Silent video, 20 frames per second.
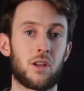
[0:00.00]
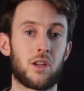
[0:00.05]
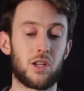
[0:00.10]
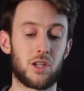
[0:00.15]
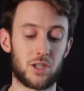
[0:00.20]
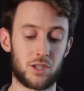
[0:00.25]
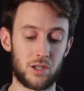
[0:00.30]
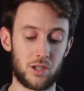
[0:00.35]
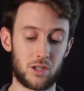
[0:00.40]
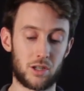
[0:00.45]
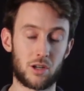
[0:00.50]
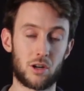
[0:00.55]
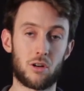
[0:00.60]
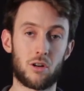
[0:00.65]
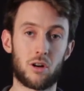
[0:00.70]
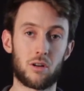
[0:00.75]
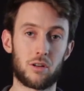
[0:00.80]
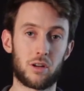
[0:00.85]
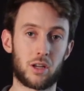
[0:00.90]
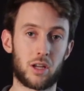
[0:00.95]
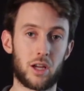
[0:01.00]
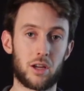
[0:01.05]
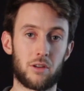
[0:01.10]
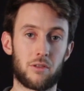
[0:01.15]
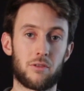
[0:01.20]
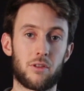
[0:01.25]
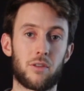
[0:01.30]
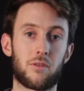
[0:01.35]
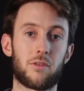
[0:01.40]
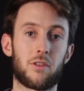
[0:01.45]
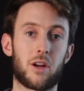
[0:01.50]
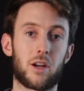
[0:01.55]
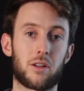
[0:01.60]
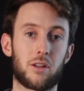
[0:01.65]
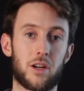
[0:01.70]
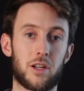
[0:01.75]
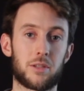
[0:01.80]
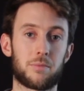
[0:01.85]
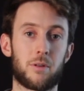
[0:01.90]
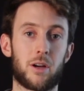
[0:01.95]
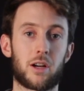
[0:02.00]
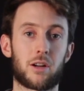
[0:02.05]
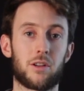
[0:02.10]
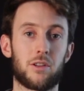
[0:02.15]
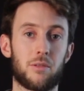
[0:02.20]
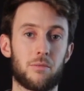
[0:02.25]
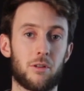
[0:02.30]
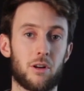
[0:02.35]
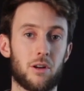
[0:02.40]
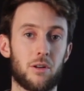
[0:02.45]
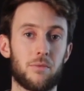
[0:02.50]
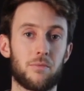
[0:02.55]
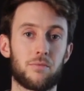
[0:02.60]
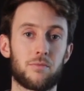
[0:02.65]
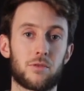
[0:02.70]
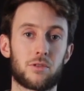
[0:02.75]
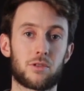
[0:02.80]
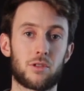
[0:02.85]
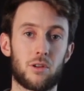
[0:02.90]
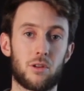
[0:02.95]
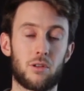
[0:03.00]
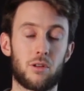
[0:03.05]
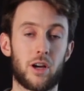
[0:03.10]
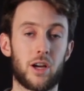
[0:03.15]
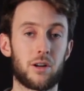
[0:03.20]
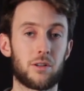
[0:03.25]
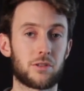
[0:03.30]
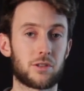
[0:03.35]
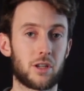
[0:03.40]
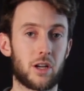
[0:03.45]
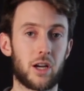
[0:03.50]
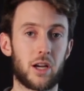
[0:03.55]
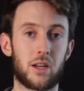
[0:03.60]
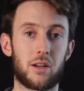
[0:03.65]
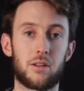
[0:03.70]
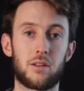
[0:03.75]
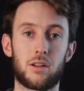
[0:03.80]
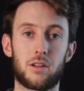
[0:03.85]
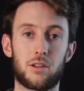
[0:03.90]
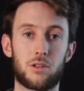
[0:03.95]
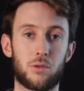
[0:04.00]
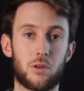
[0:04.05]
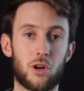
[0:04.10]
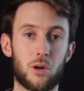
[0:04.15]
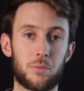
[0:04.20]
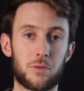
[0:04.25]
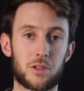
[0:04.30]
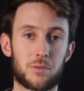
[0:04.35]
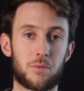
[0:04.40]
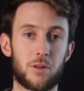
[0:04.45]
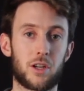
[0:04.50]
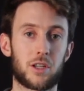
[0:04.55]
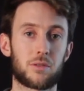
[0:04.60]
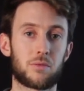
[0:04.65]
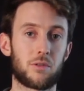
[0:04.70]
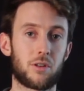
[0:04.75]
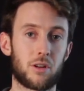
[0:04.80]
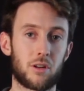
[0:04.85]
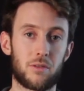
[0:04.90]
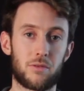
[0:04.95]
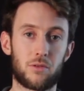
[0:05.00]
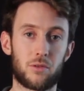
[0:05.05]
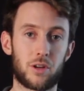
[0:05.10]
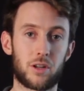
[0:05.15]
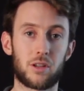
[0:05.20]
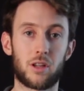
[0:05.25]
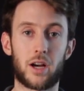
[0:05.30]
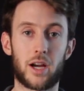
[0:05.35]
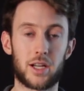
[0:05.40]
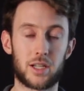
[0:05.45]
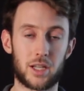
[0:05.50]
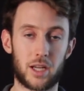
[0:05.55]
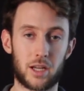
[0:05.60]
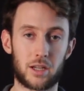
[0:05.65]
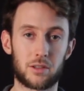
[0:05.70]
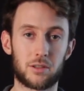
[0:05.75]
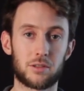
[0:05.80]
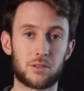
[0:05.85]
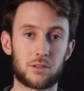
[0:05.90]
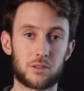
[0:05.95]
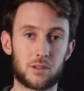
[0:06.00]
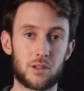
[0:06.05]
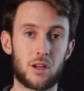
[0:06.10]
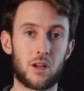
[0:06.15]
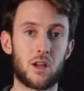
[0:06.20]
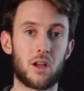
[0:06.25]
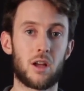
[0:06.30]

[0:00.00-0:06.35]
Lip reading: You just need to go out and get your front flying lines back on the bar. So head outside, do an open space where you can avoid line tangles.